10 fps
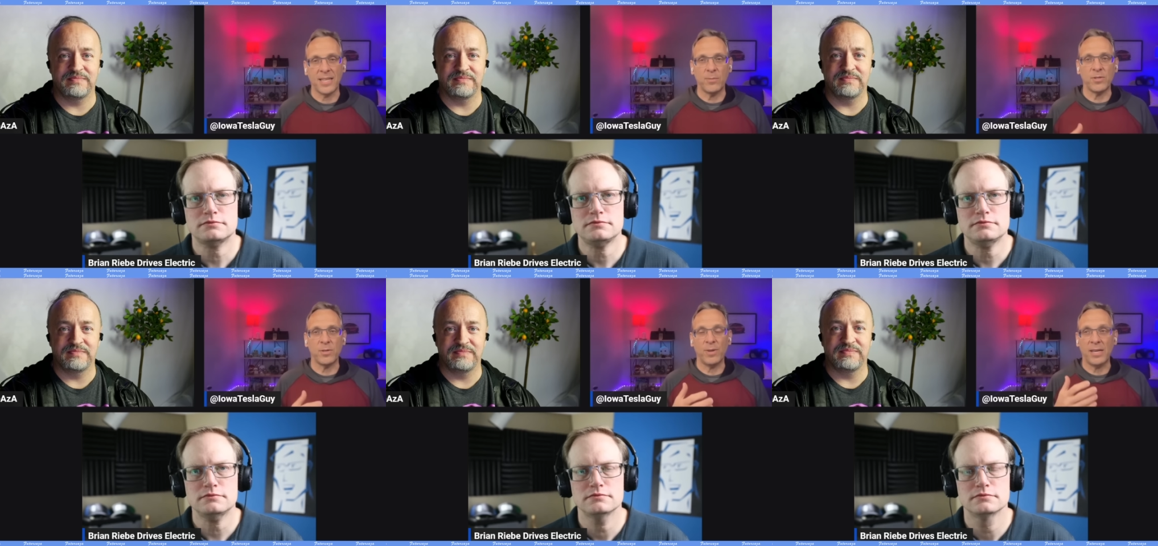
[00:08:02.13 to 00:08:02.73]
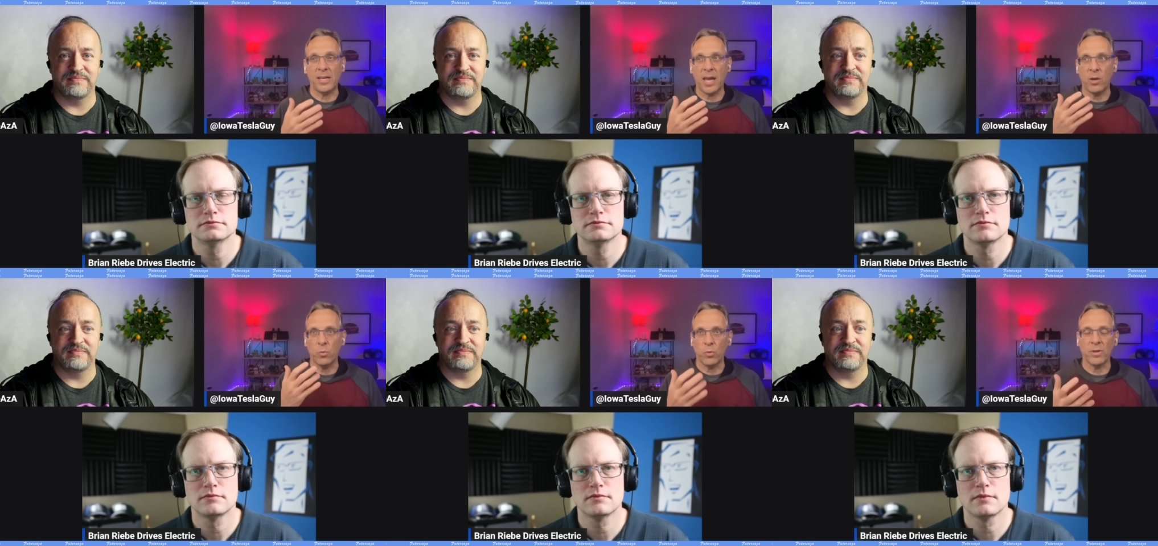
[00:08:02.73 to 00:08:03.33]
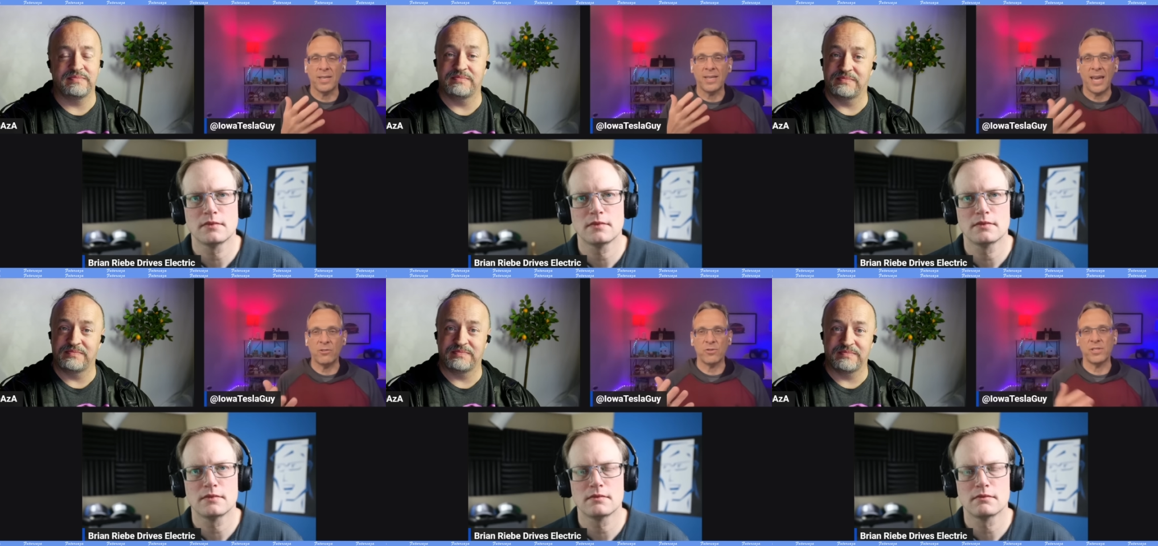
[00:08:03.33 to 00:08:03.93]
Speaker 1: seems to be a really
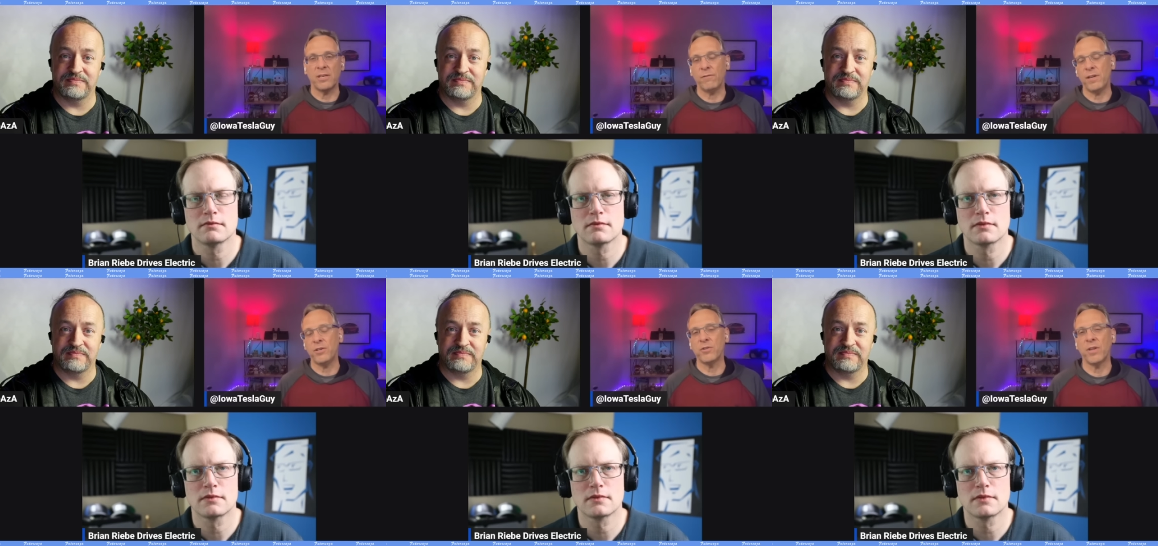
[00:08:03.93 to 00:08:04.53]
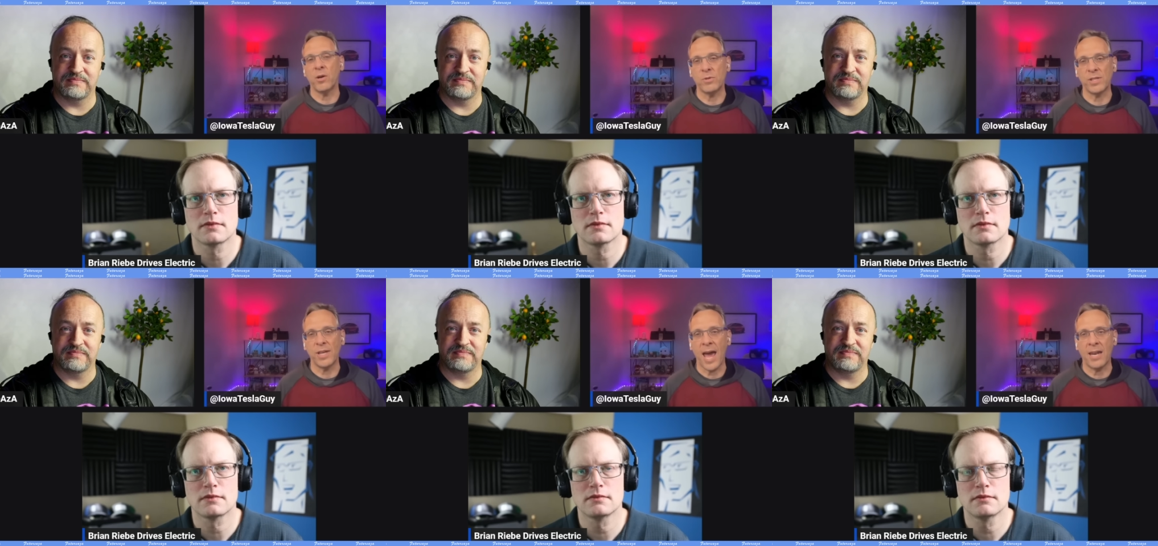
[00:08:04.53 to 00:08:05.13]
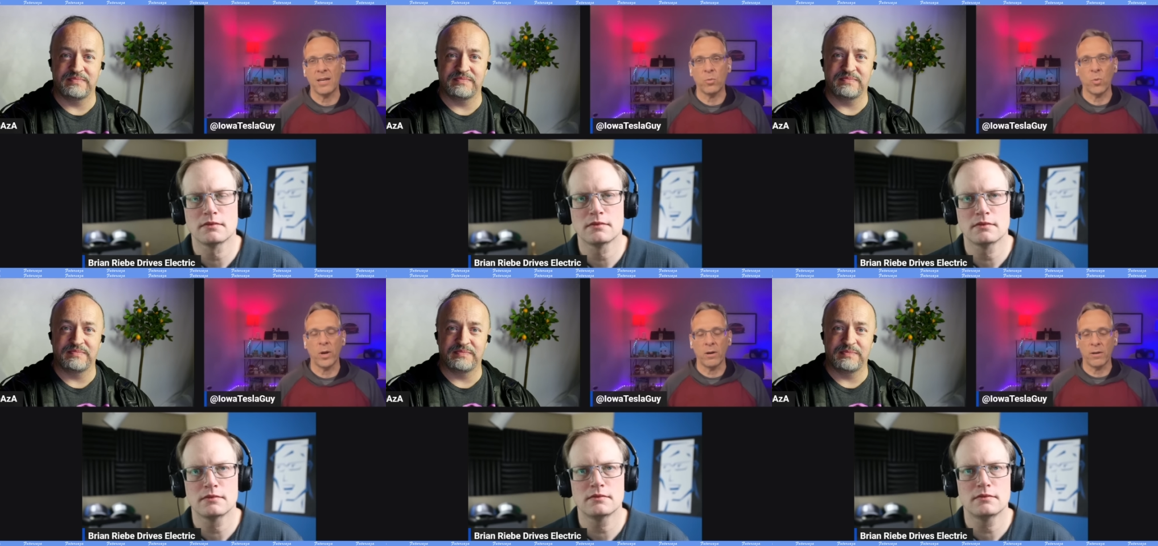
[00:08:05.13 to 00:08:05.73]
interesting feature that was added
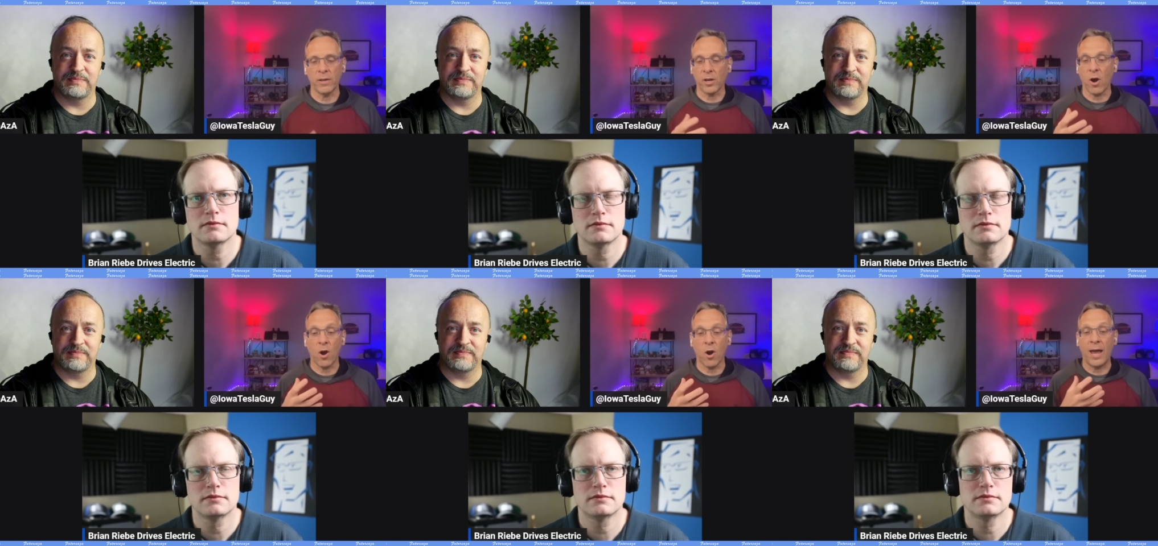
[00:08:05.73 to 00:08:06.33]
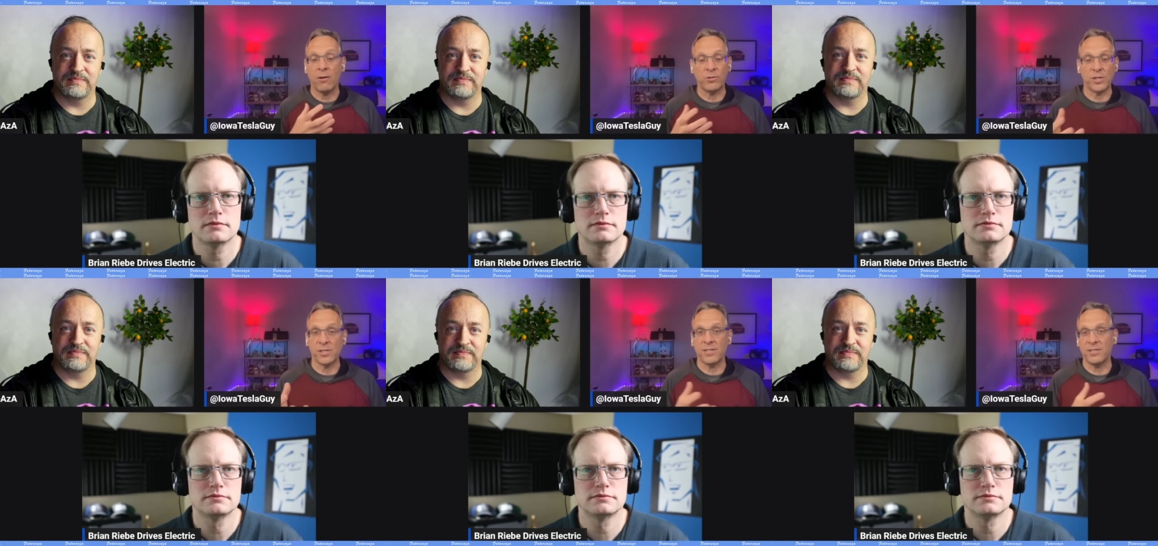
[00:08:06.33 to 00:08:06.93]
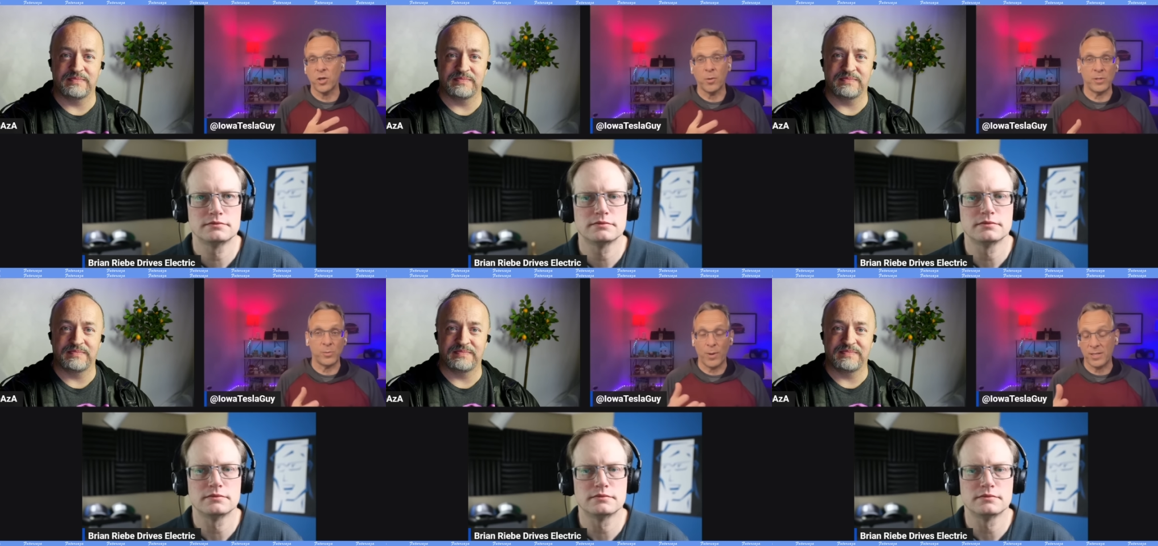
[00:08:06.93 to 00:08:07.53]
where the car now just
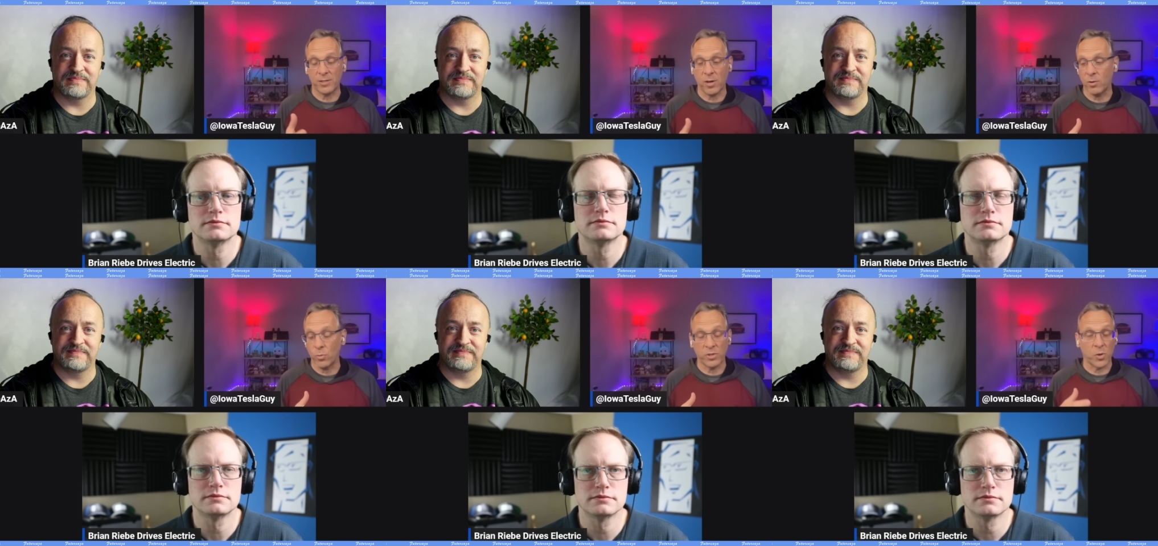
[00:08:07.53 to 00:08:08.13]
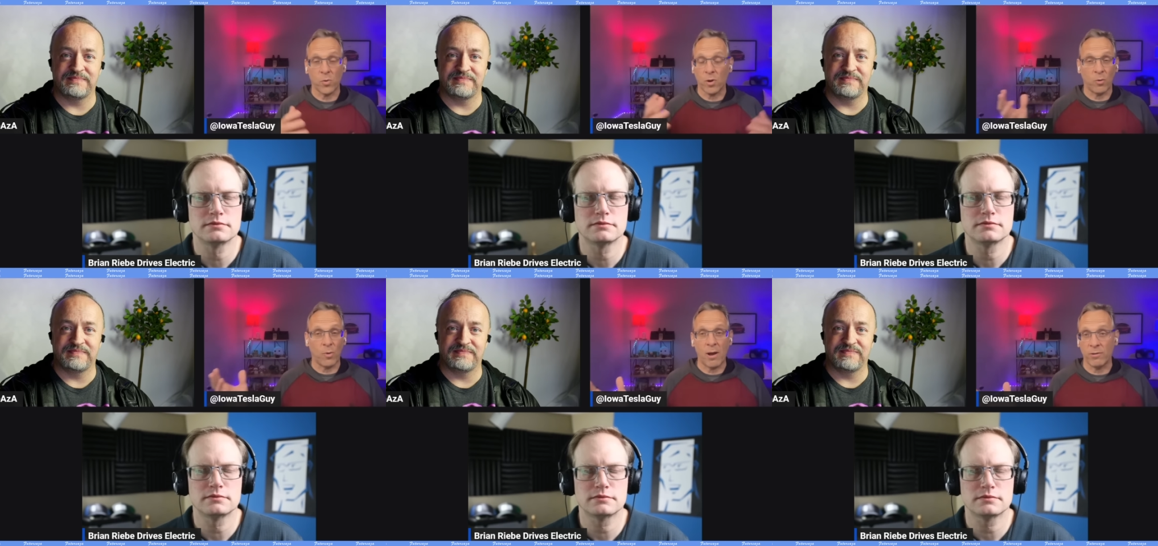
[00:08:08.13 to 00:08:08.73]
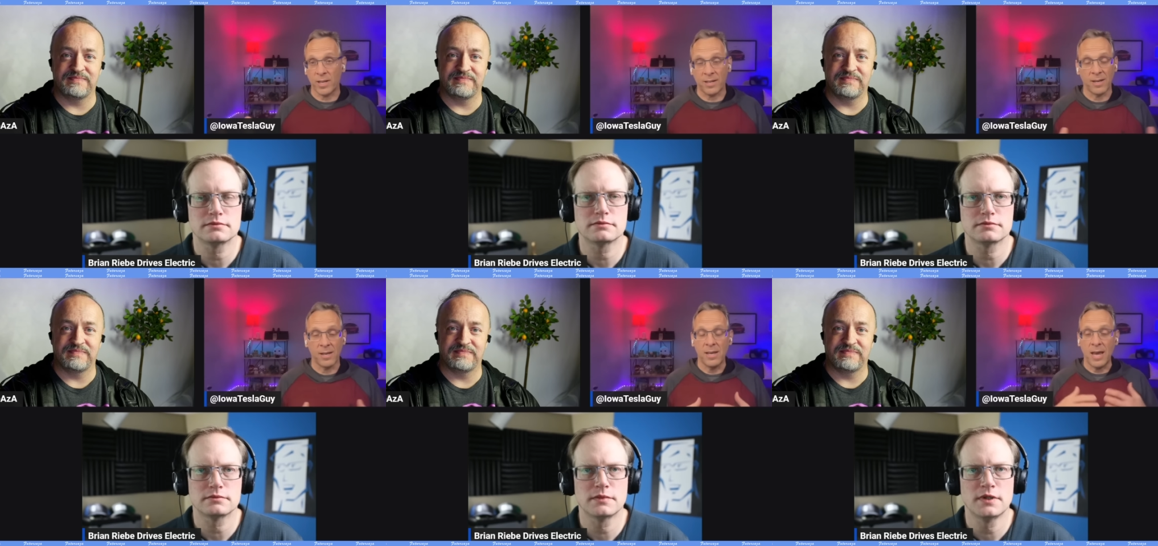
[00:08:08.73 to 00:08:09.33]
determines based on what's going on around it
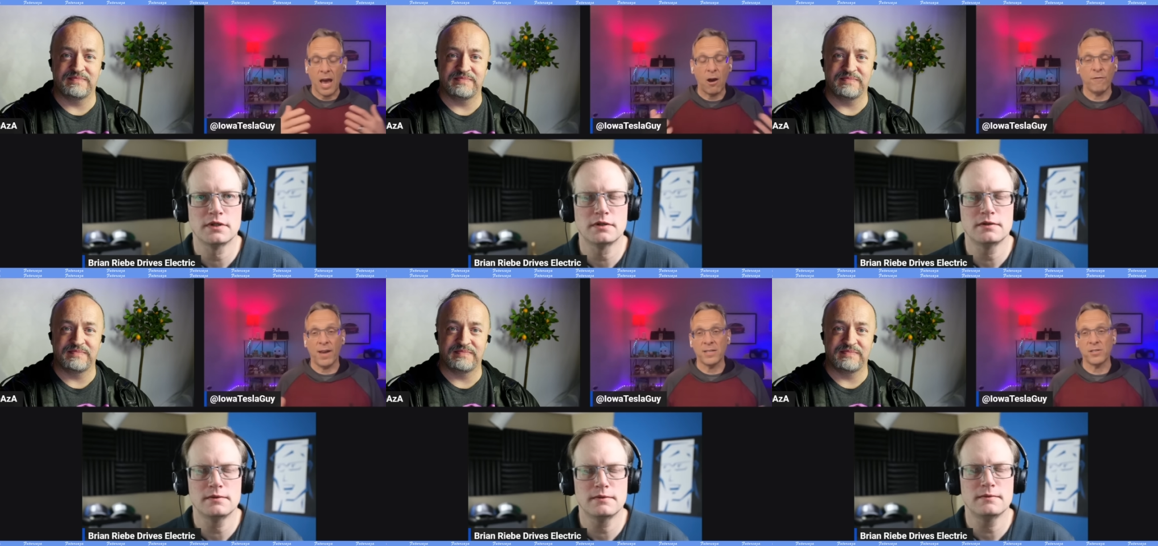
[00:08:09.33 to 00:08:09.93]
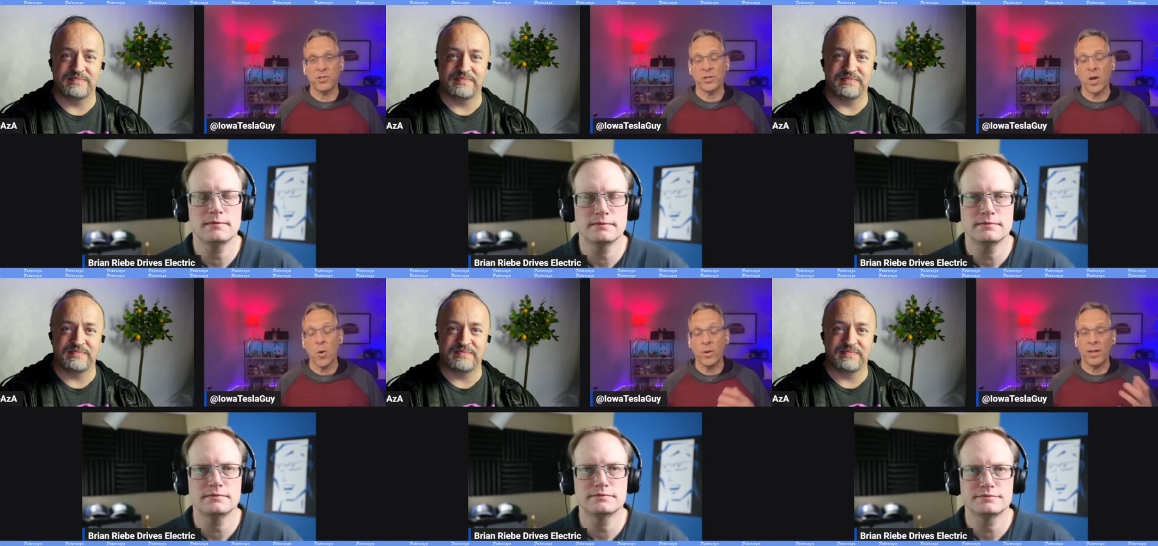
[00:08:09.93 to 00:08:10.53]
how fast it should go.